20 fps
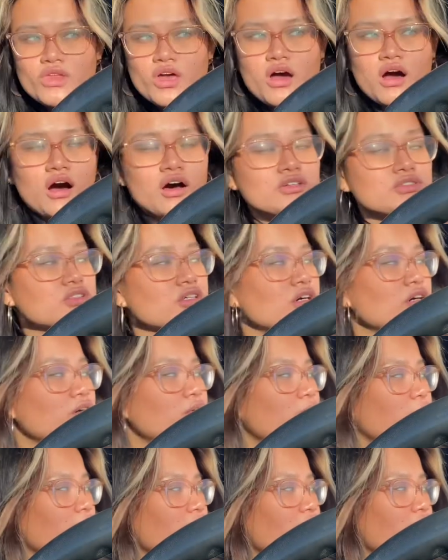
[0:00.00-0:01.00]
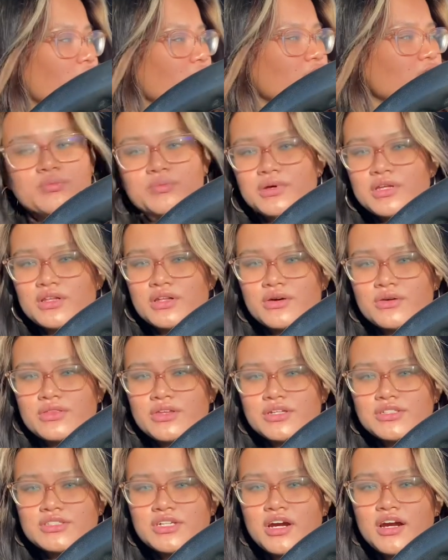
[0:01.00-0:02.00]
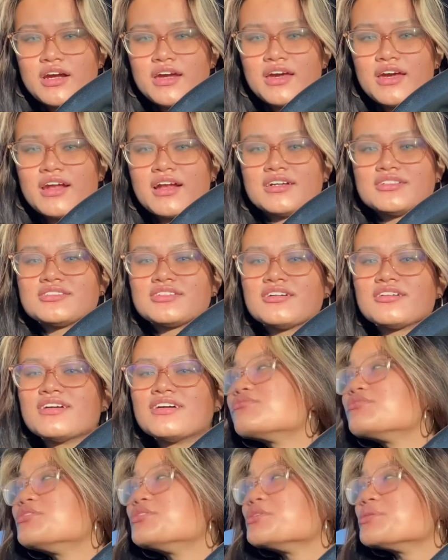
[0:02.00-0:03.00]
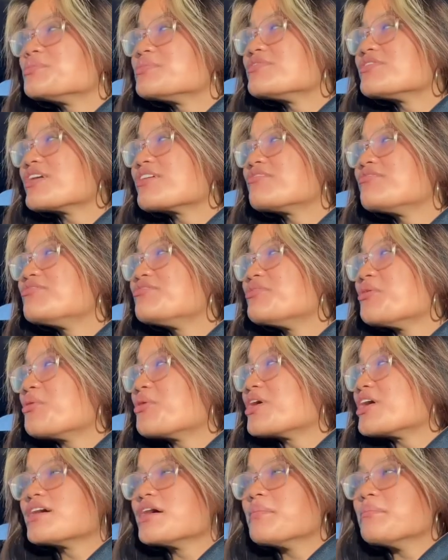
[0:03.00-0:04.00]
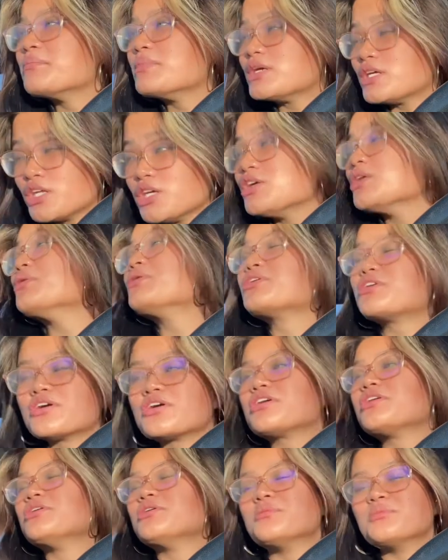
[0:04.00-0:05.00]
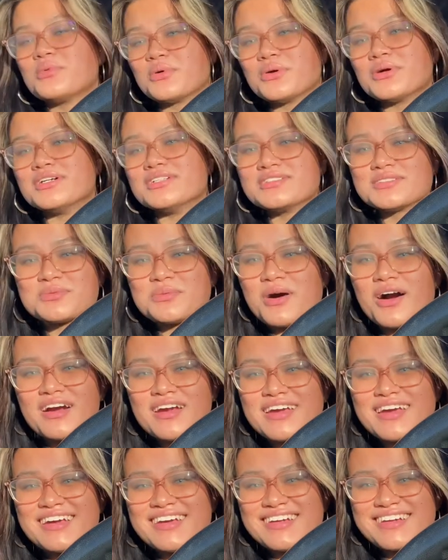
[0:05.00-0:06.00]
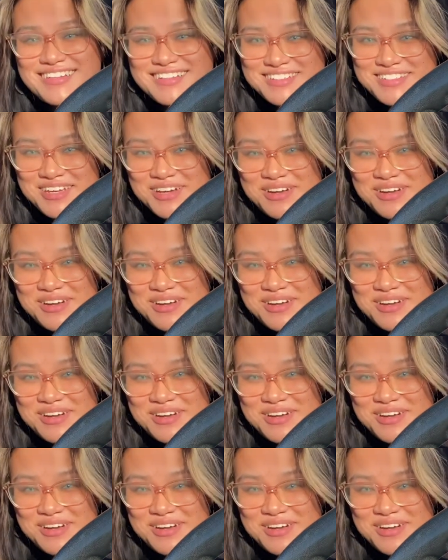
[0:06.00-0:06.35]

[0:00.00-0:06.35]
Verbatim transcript: Also, we're in the Midlothian Target and I saw like group of like four mediocre cute boys walk in, so.